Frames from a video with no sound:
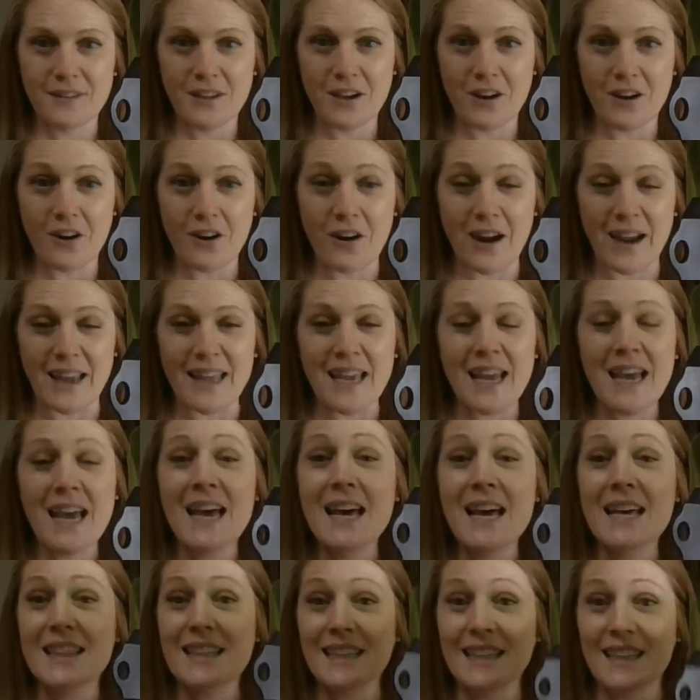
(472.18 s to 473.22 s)
All right,
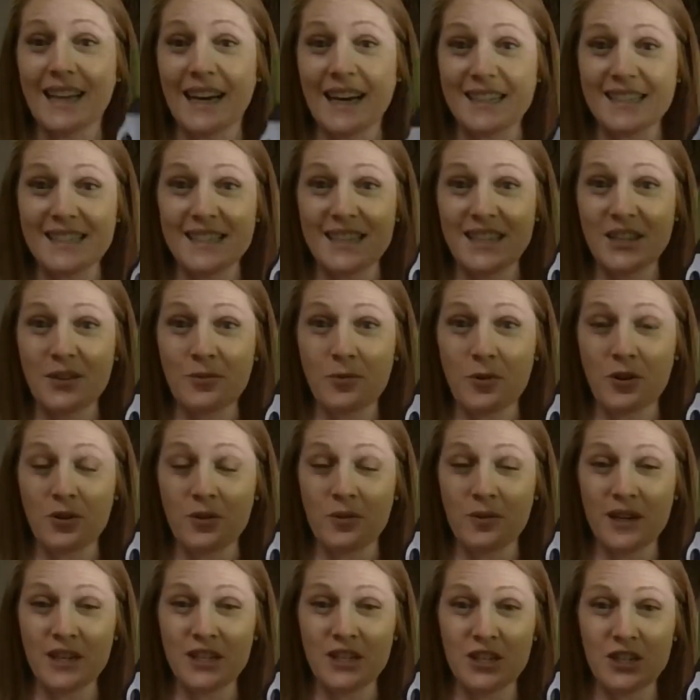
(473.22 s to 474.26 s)
the last thing that we're
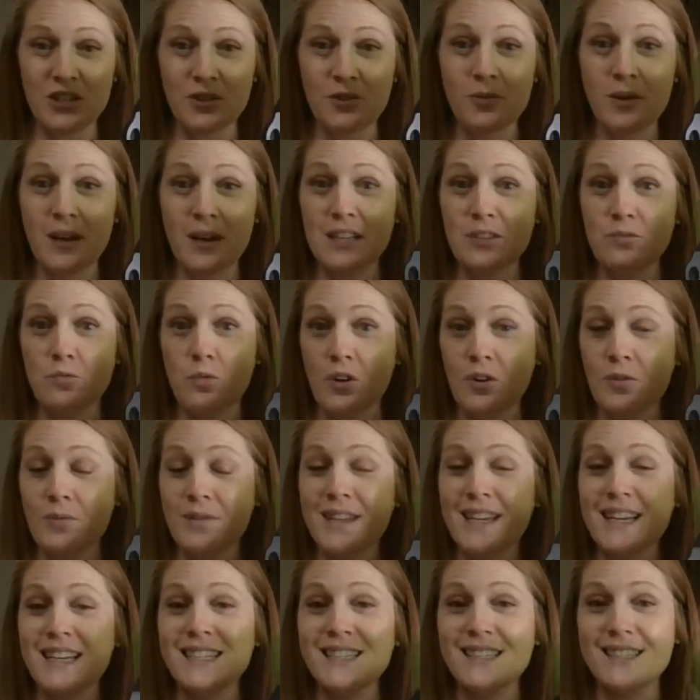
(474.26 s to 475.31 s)
going to do is work with
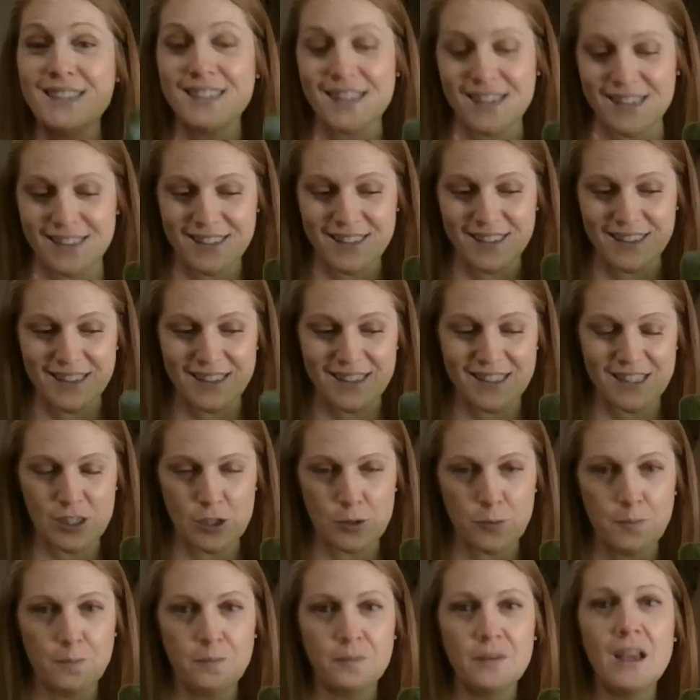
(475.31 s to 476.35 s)
a sentence.
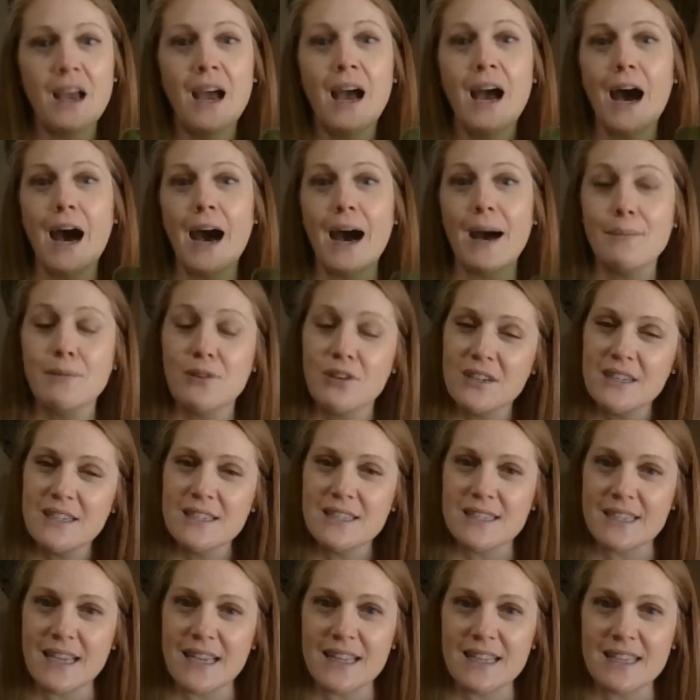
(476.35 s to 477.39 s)
I'm going to
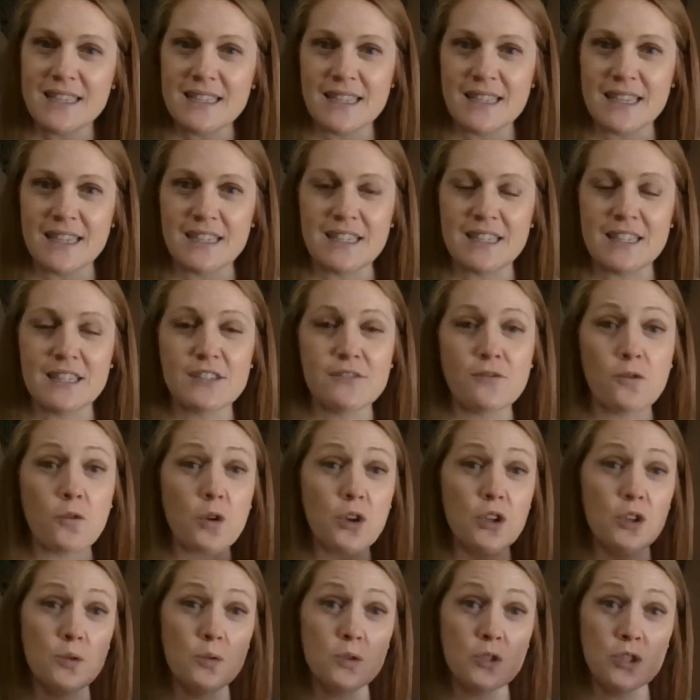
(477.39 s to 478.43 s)
say the sentence for
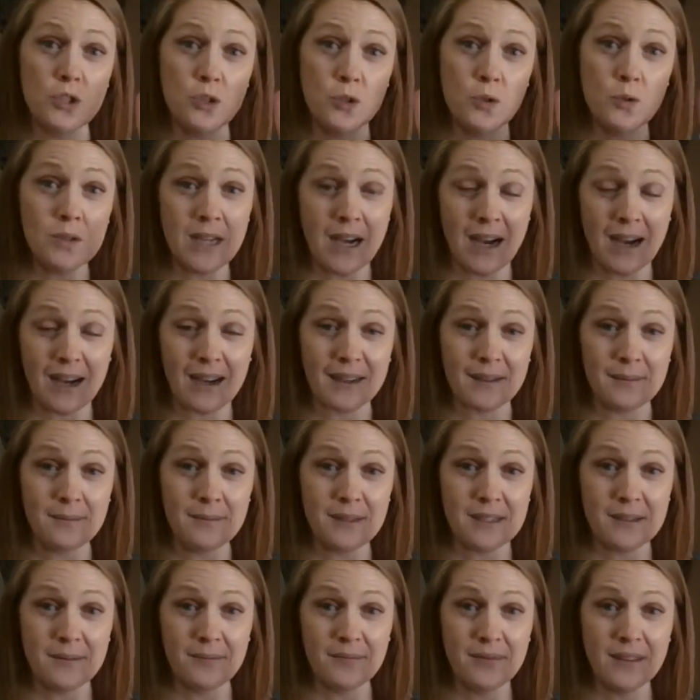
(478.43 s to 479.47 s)
you 2
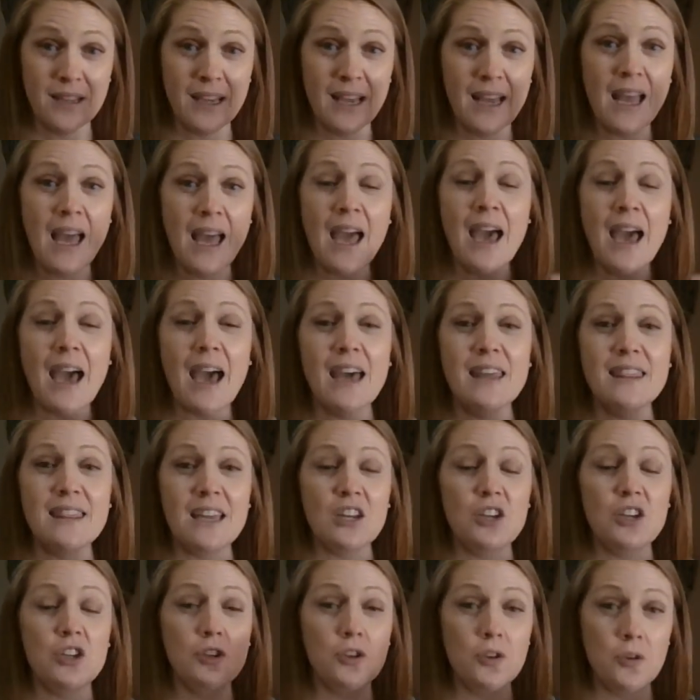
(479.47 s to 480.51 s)
times, and
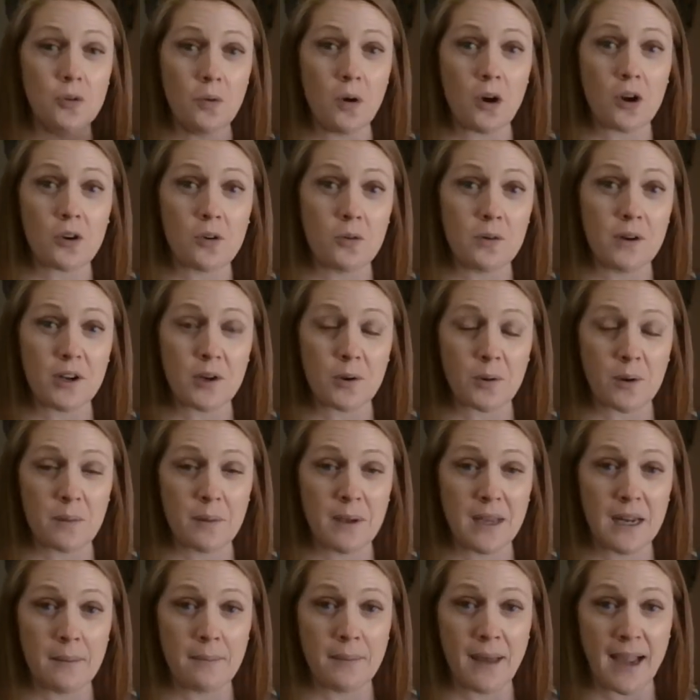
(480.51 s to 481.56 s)
then you are going to
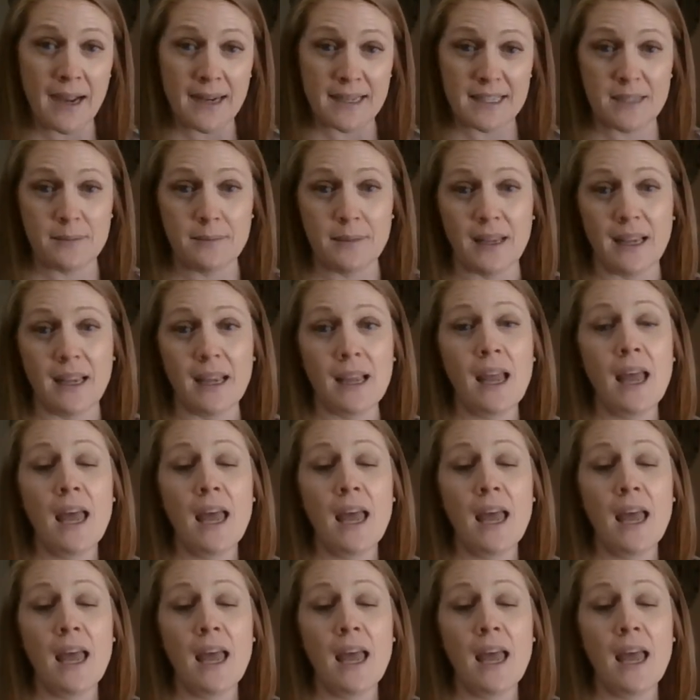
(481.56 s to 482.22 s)
repeat it back to me.